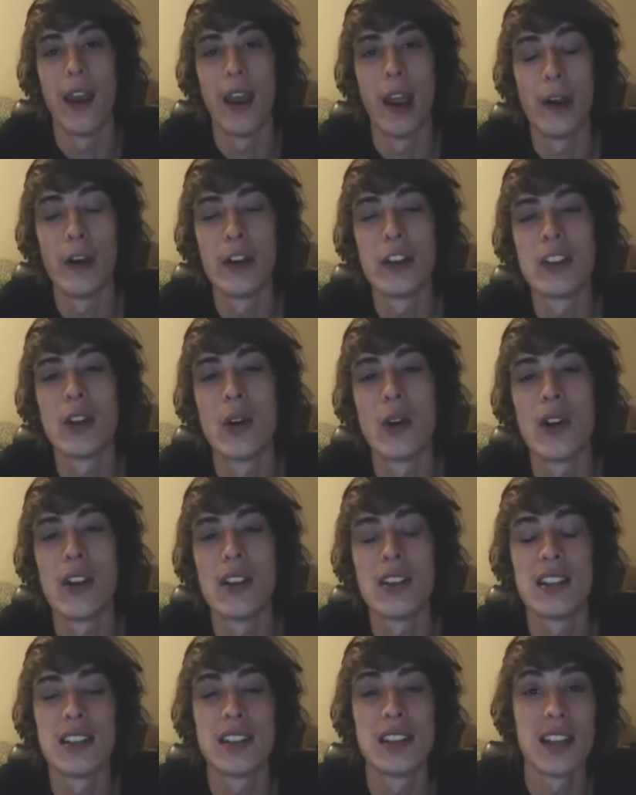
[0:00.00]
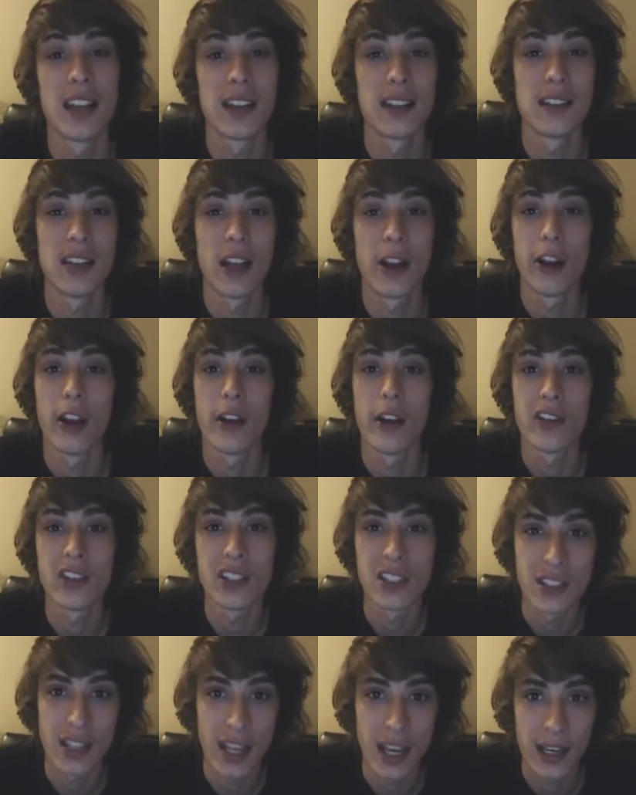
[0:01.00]
Arizona's Secretary of
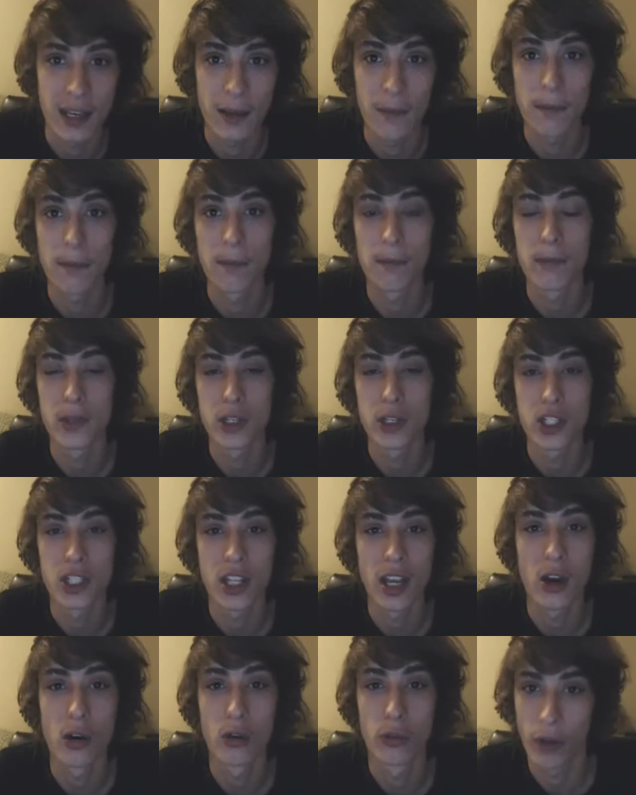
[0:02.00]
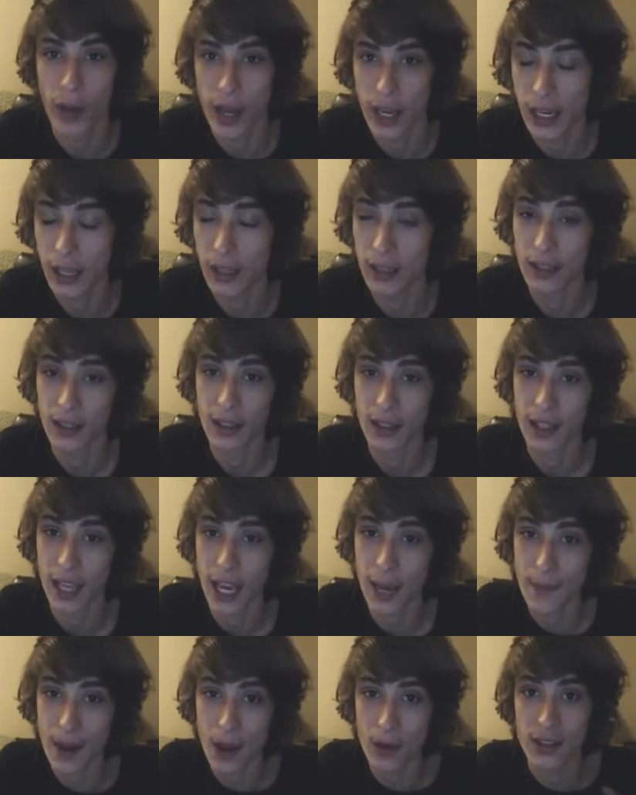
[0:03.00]
State, Michelle Reagan,
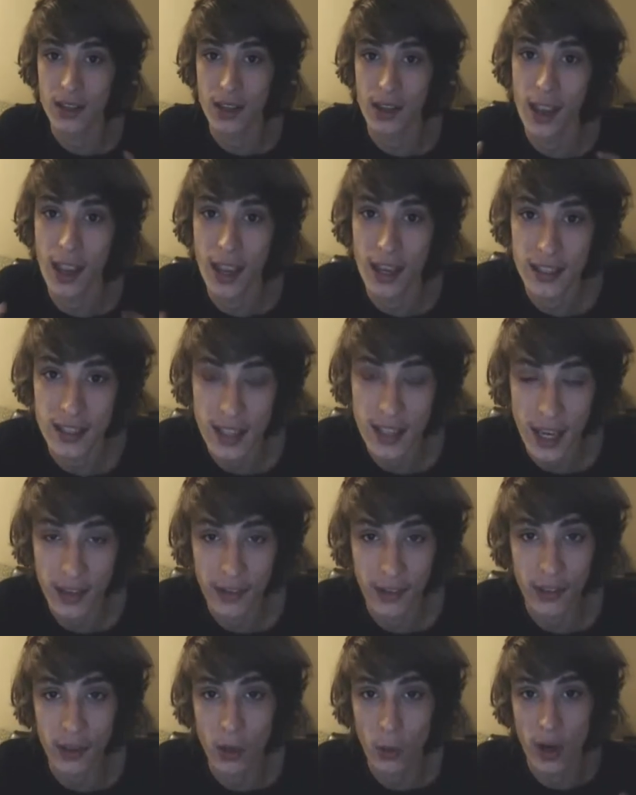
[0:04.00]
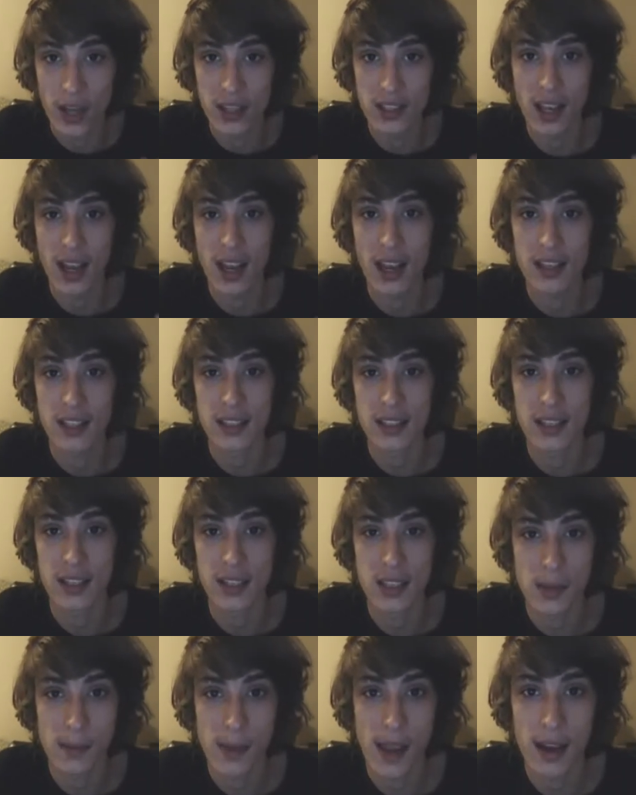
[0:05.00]
came out today saying that there was a
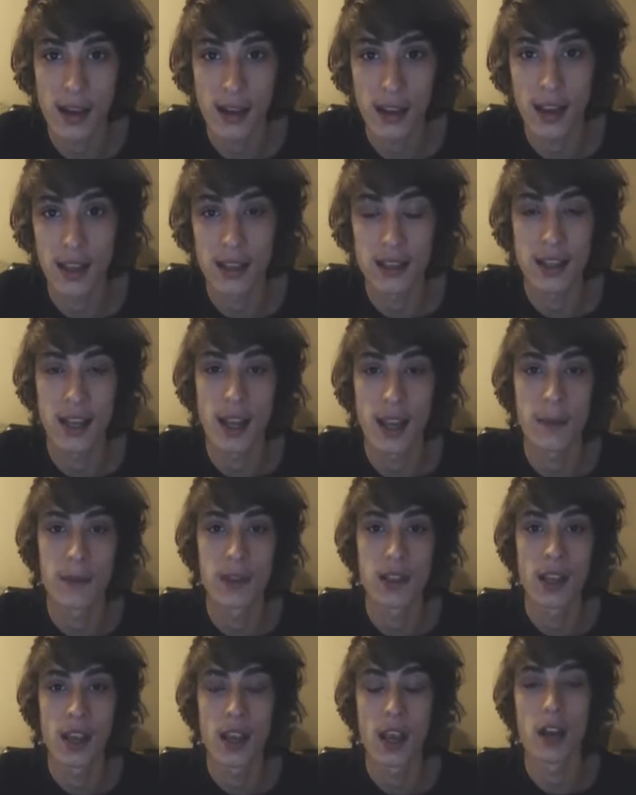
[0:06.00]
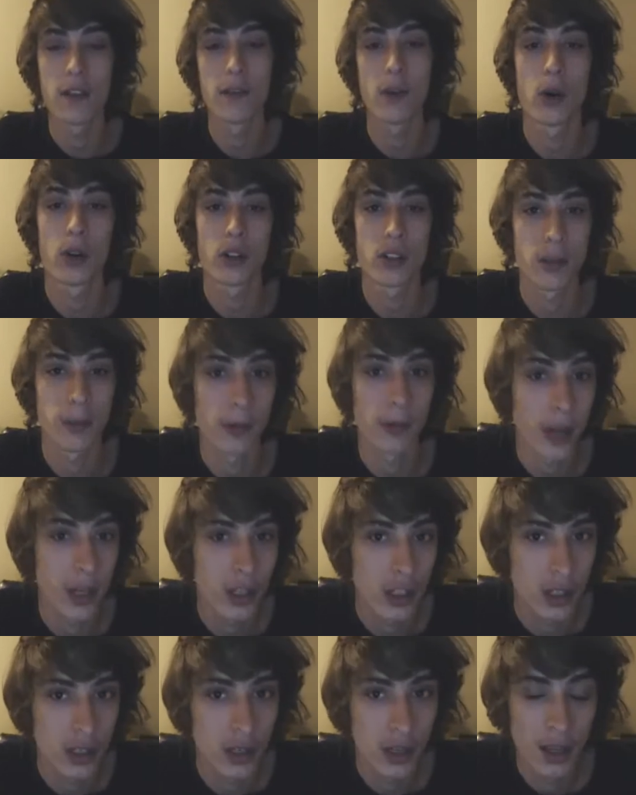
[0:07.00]
systematic attempt at voter
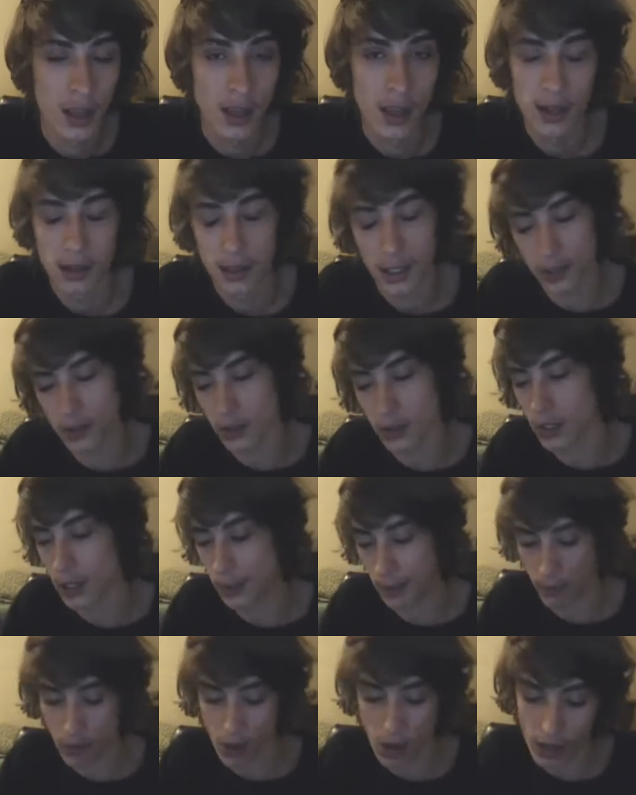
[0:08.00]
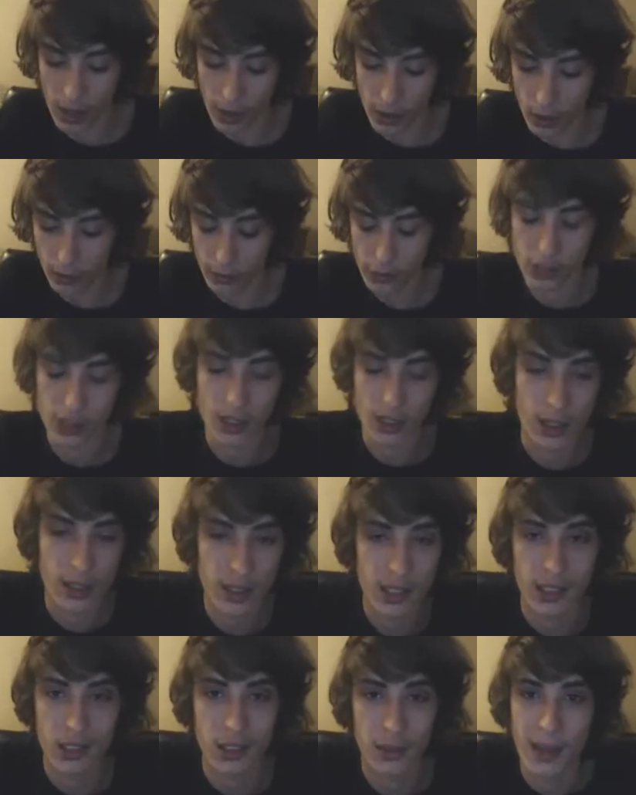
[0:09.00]
suppression. Now, don't get me wrong, I don't know if she said
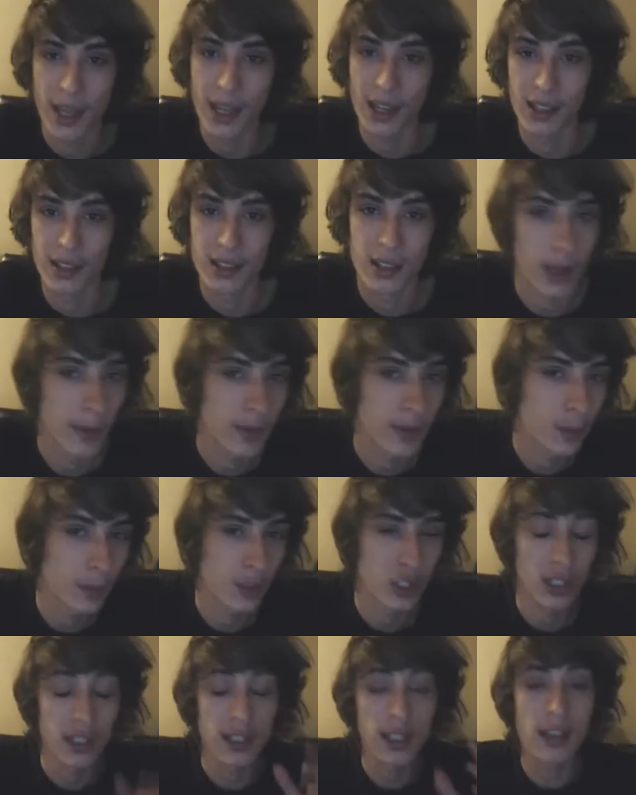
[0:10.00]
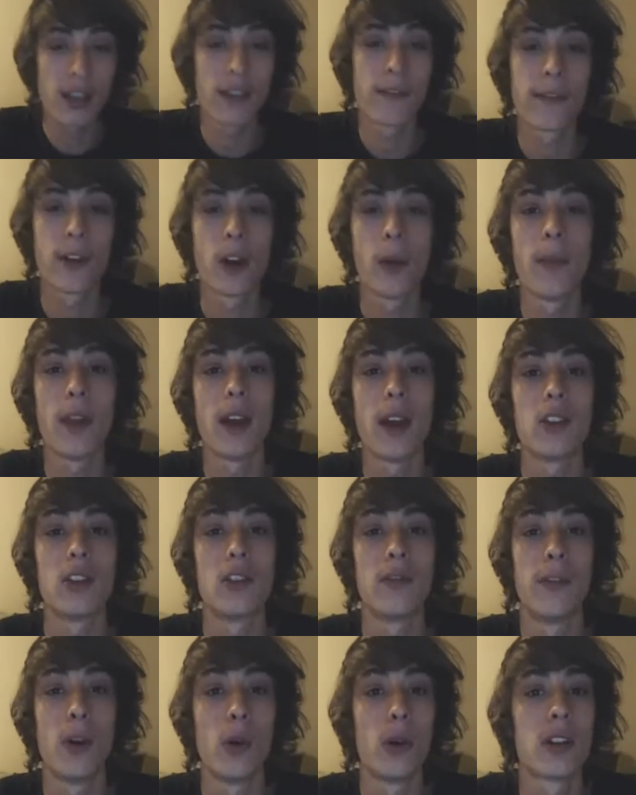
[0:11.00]
systematic attempt, but she did confirm that
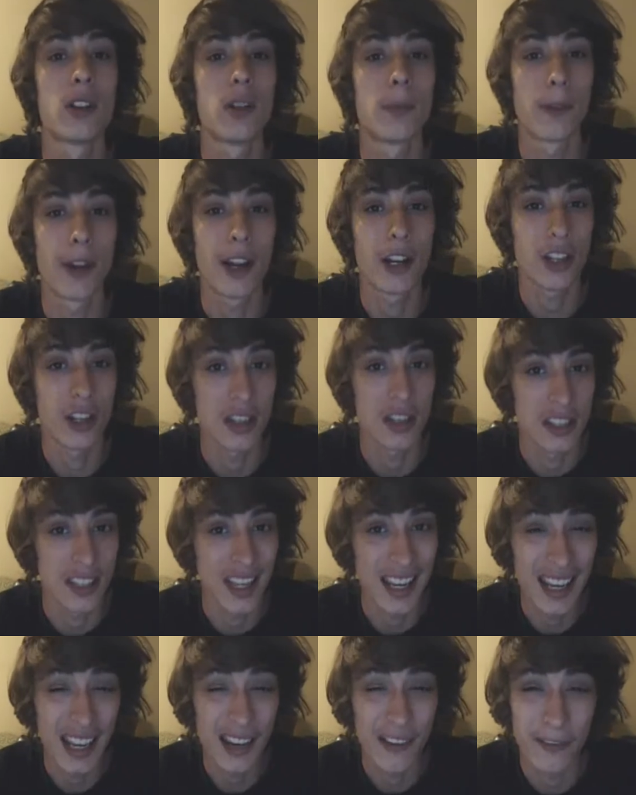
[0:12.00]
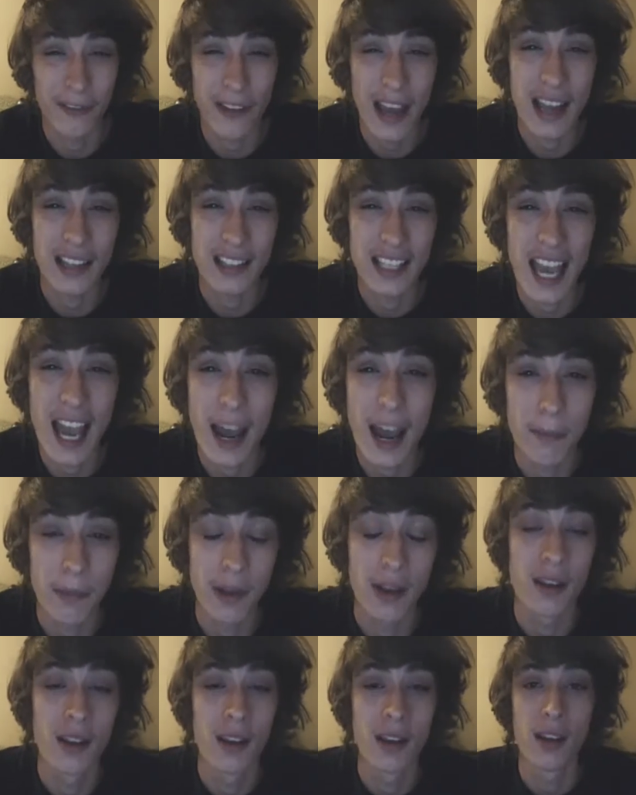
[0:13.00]
voter suppression did in fact
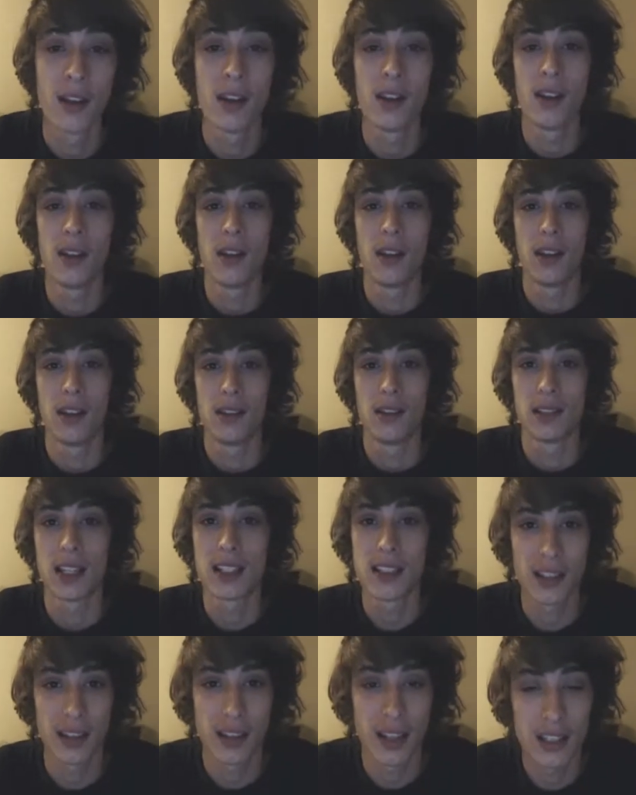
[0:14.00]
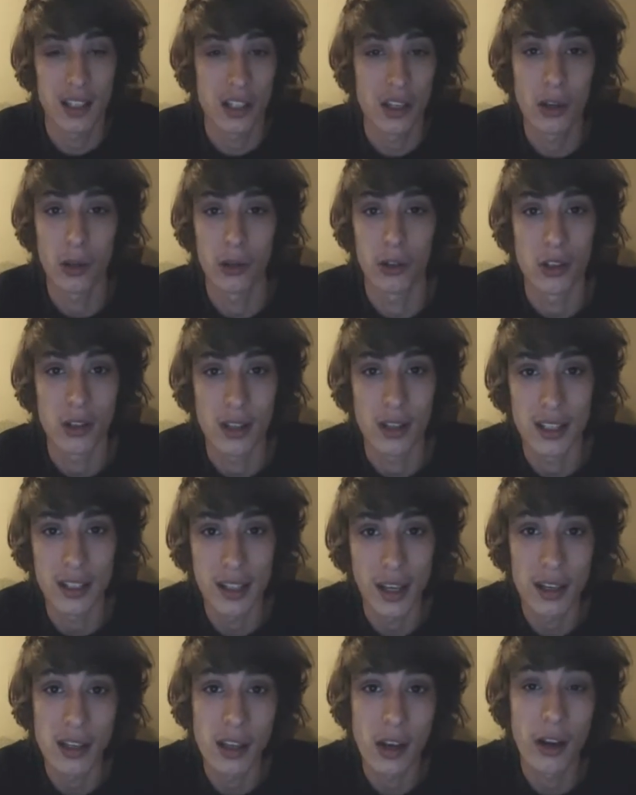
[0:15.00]
happen. That's huge. The
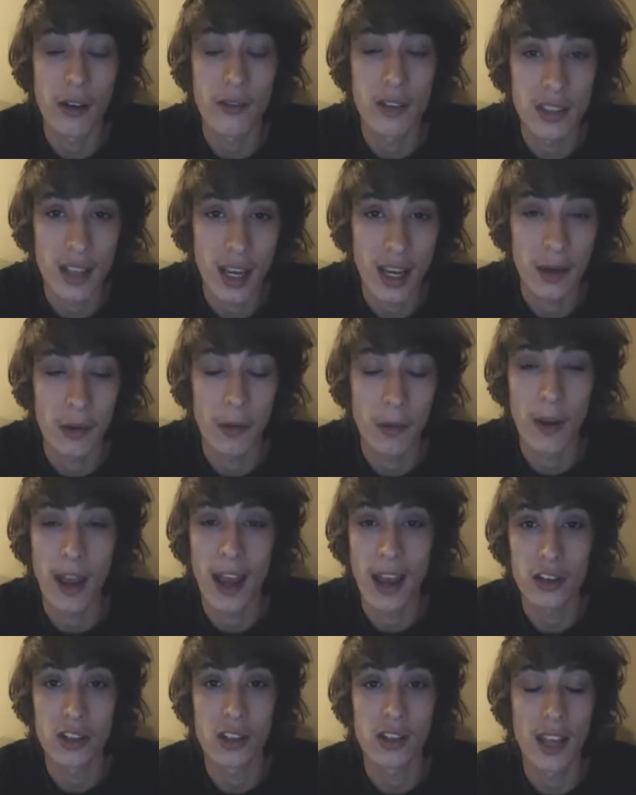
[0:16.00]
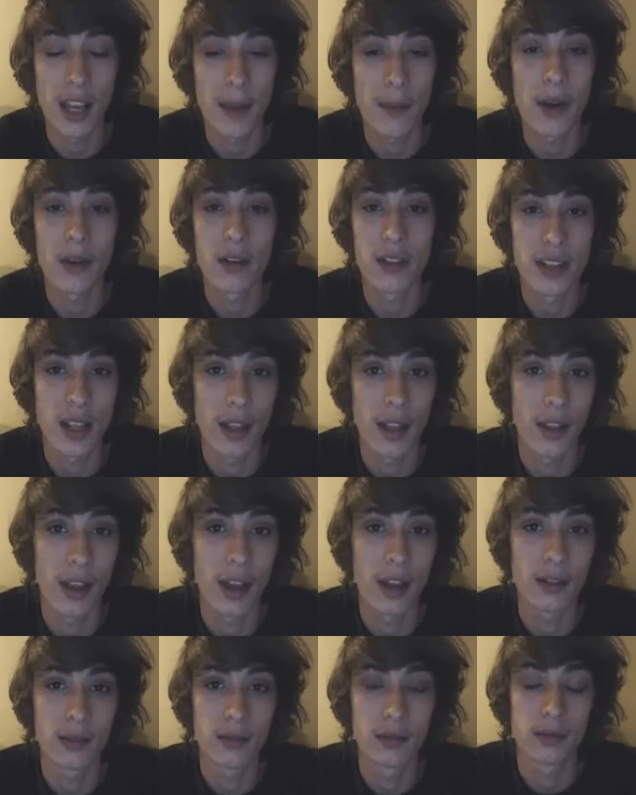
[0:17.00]
Secretary of State actually came out and said
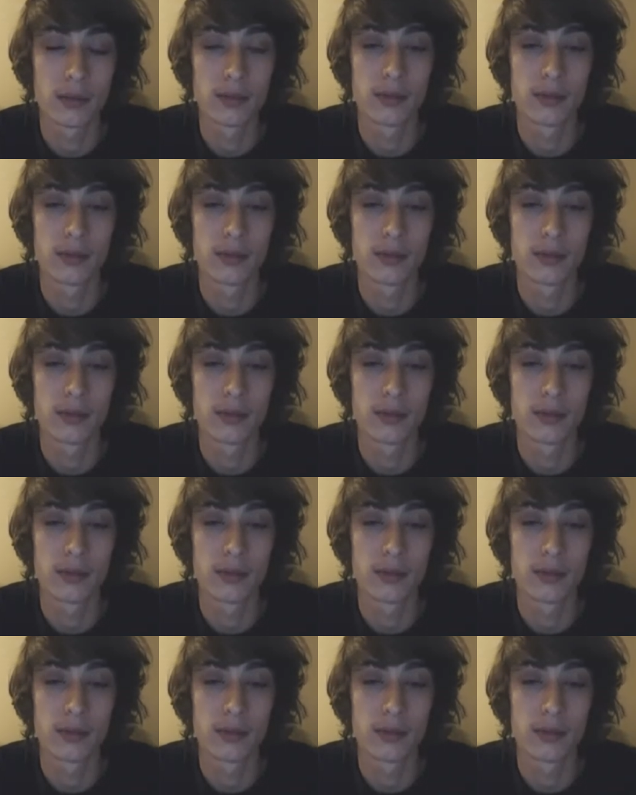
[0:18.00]
that.